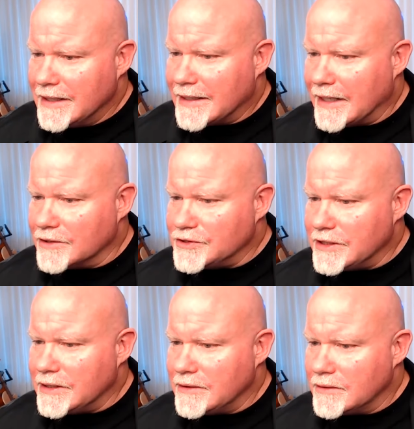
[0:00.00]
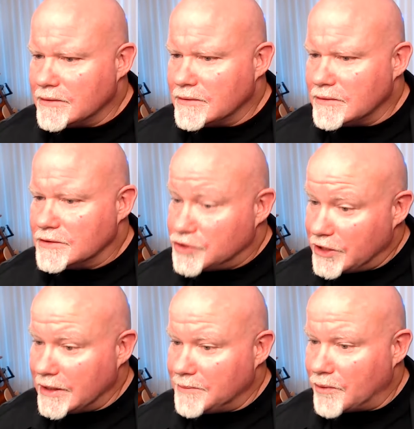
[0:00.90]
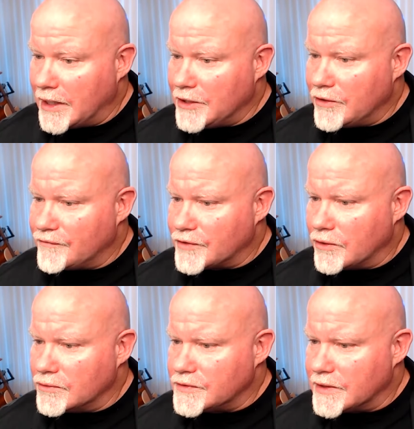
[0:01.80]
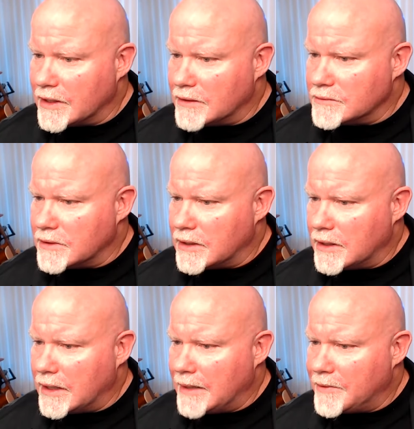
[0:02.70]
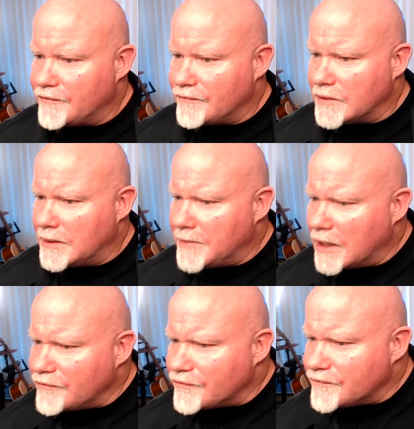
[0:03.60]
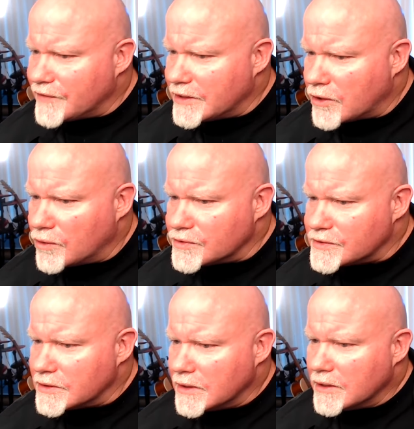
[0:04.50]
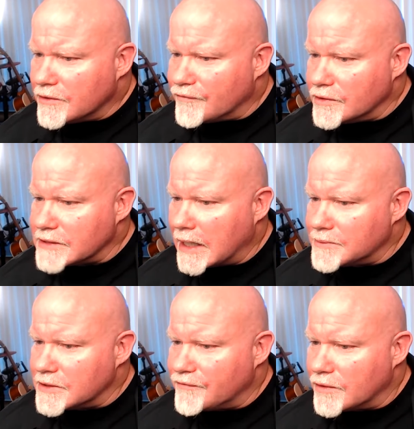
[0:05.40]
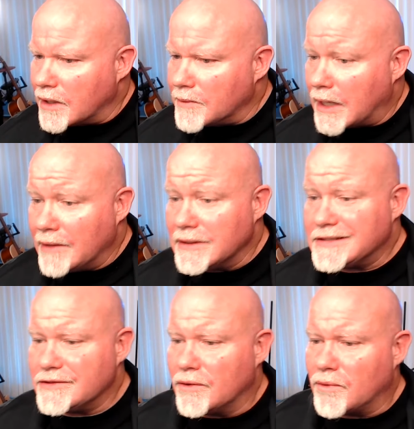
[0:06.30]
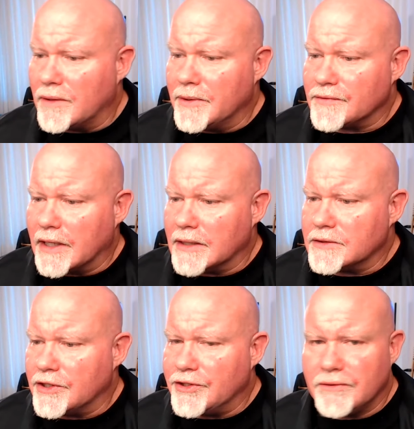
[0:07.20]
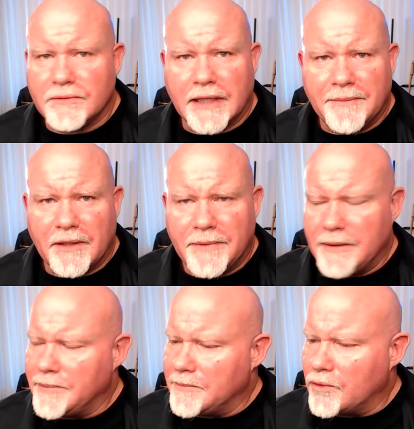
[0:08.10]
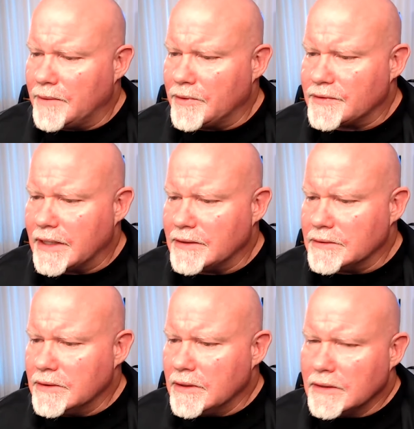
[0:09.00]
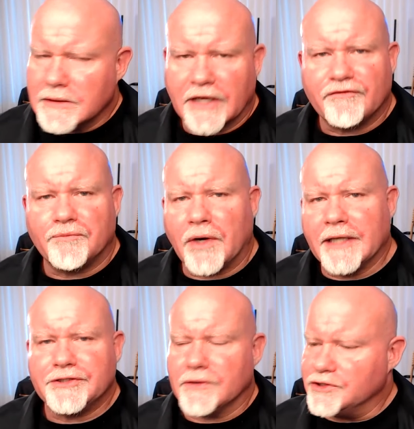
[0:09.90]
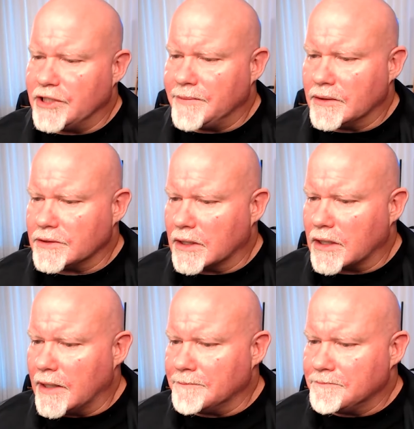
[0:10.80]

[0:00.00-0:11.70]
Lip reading: KLG, Brian, you have to go to the Amalfi Coast. The food is absolutely phenomenal. I'd like to know more about that. Could you email me a bit more about that? lifeofbrianshow@gmail.com.